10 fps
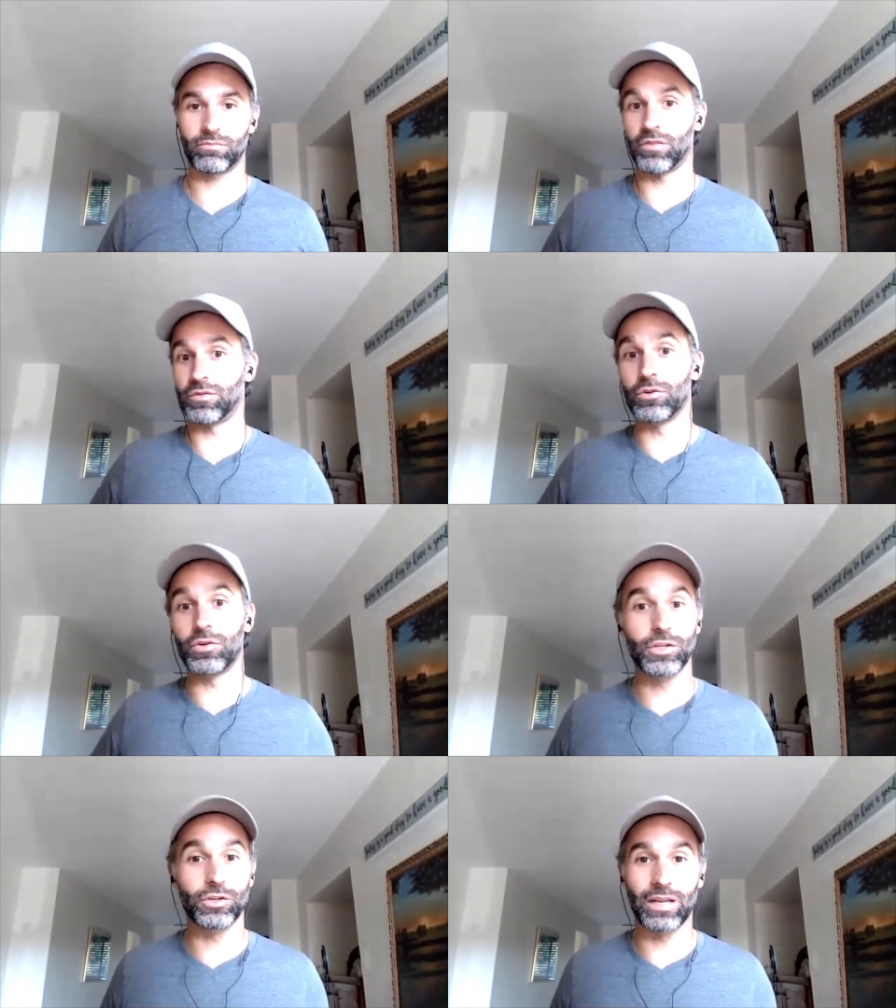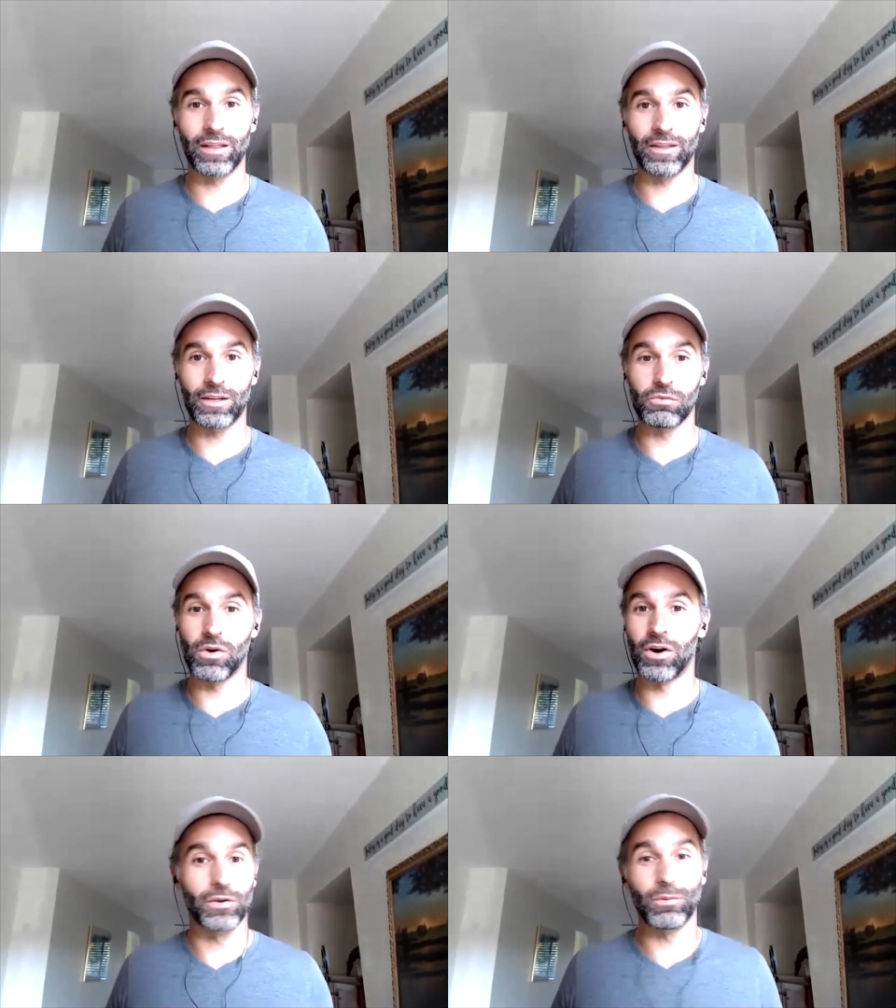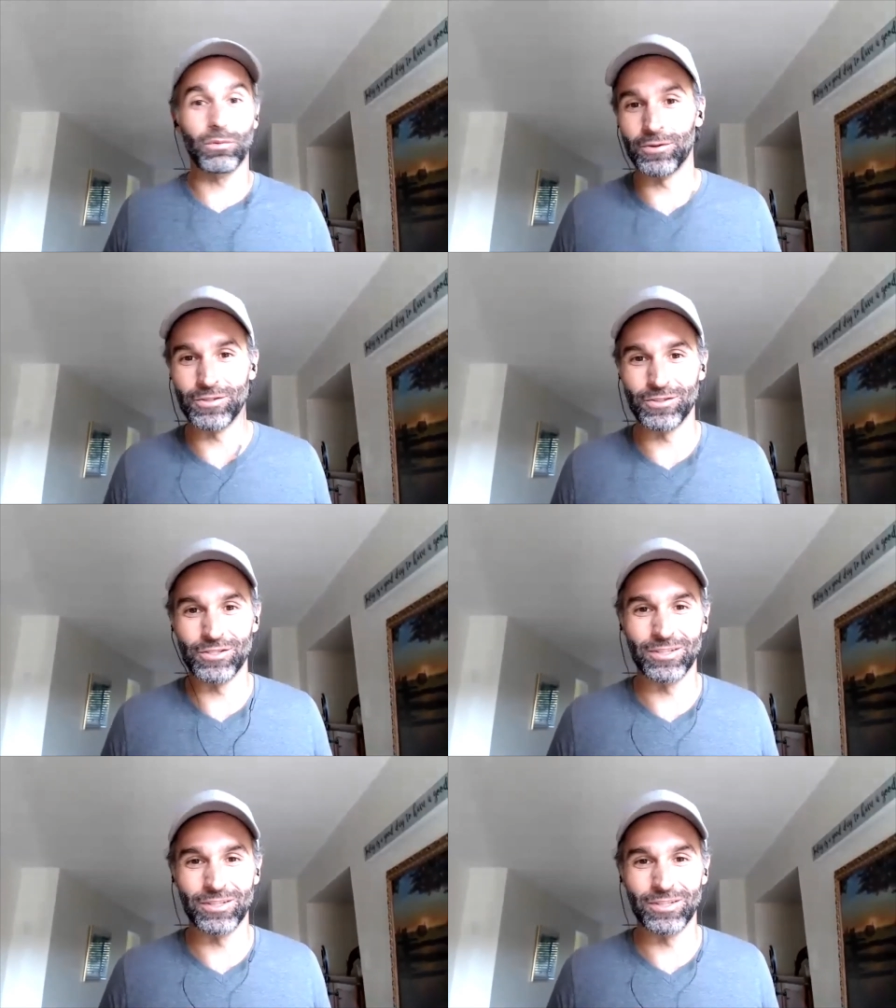if you could do anything you wanted, what would you do?